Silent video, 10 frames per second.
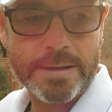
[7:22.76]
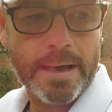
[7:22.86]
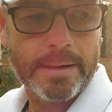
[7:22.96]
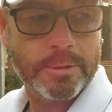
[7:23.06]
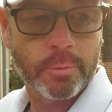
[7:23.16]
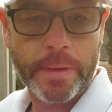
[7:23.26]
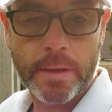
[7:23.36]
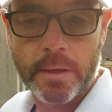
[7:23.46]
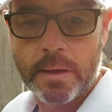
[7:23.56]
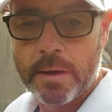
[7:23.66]
that a little
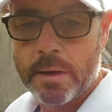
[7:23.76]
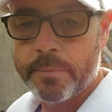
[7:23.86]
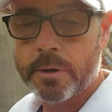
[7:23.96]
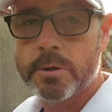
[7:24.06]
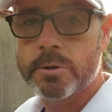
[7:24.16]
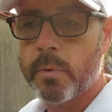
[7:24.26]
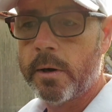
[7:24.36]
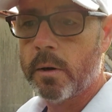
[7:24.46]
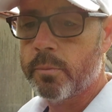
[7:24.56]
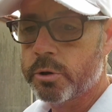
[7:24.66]
bit. Because when
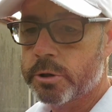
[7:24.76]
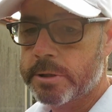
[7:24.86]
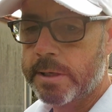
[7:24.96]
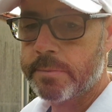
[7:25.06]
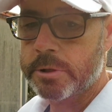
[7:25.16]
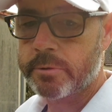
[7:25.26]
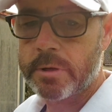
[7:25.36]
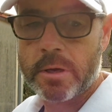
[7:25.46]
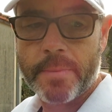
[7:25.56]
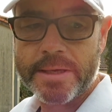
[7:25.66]
I pushed the tape measure in
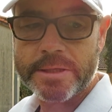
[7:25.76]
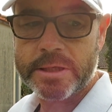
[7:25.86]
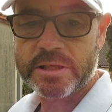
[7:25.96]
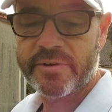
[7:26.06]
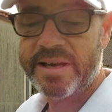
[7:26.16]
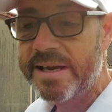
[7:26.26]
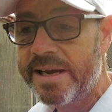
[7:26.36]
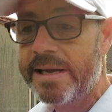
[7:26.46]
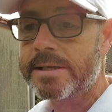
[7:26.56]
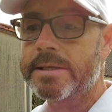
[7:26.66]
there about 6 feet, it
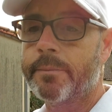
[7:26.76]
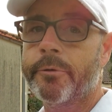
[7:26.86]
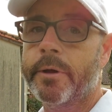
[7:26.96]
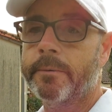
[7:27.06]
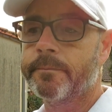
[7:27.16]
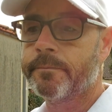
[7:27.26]
hit something.